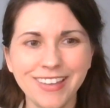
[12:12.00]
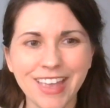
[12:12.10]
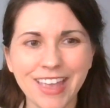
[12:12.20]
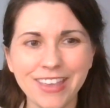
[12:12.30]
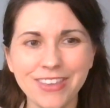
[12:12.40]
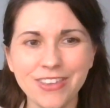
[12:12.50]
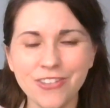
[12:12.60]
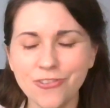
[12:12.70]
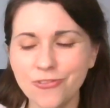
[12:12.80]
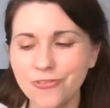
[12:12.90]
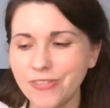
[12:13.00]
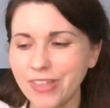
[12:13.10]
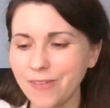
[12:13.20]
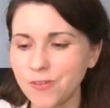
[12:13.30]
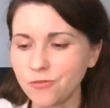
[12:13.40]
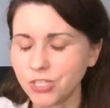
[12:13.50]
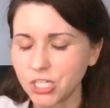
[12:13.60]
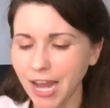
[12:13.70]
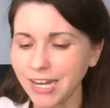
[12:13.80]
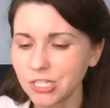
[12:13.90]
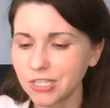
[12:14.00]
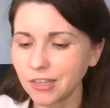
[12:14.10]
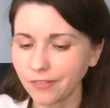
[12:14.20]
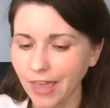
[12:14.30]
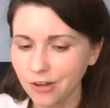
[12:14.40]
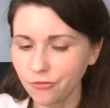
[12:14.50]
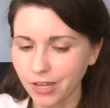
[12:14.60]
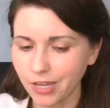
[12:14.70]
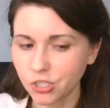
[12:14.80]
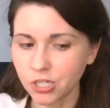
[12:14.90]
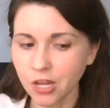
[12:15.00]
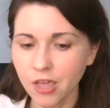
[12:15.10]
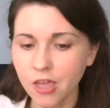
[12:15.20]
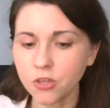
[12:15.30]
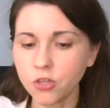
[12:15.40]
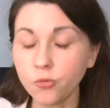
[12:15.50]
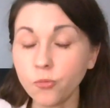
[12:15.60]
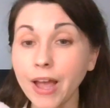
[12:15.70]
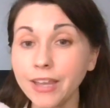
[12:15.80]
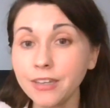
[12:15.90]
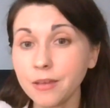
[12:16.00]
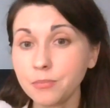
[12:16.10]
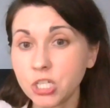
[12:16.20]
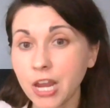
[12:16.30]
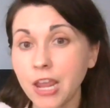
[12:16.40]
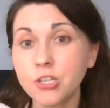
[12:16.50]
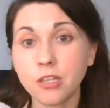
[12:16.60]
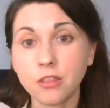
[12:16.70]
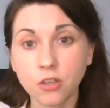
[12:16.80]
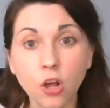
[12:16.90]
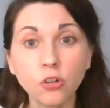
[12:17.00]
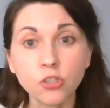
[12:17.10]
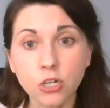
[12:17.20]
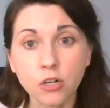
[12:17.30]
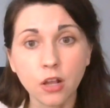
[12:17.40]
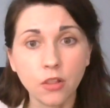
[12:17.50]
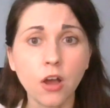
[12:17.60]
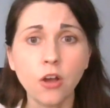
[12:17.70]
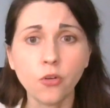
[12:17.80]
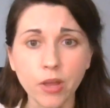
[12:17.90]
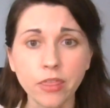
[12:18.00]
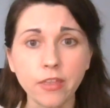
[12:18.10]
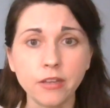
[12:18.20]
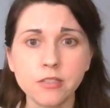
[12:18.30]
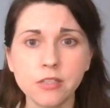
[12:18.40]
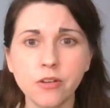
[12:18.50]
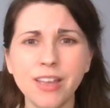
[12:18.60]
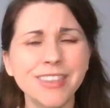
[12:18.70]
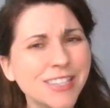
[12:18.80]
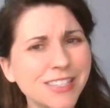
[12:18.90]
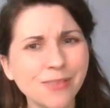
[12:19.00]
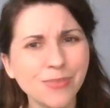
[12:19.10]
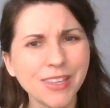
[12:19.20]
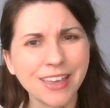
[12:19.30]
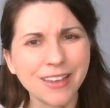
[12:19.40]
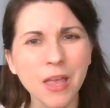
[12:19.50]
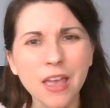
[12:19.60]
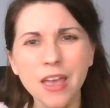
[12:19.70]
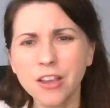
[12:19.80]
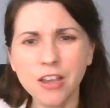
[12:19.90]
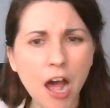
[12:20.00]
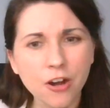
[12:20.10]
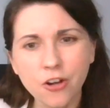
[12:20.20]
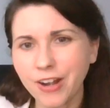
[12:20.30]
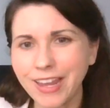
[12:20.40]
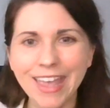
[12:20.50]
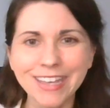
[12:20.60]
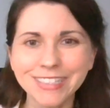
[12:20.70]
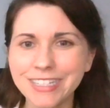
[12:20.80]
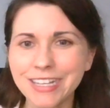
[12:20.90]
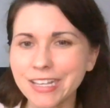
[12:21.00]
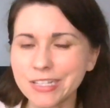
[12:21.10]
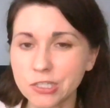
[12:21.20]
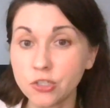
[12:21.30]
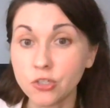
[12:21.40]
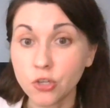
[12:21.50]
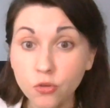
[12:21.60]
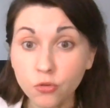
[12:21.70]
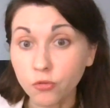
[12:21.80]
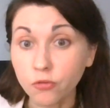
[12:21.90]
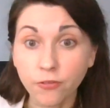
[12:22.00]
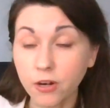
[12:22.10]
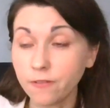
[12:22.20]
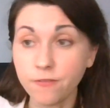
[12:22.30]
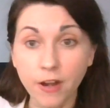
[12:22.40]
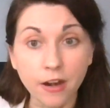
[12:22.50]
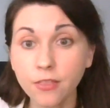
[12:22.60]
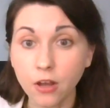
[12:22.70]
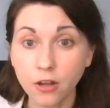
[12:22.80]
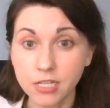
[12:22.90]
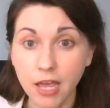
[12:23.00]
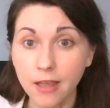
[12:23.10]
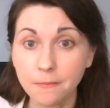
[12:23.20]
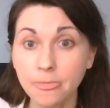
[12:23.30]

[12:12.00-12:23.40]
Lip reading: if you change the language, you wind up changing the culture along with it. So, and this is something that conquering entities knew for a very long time,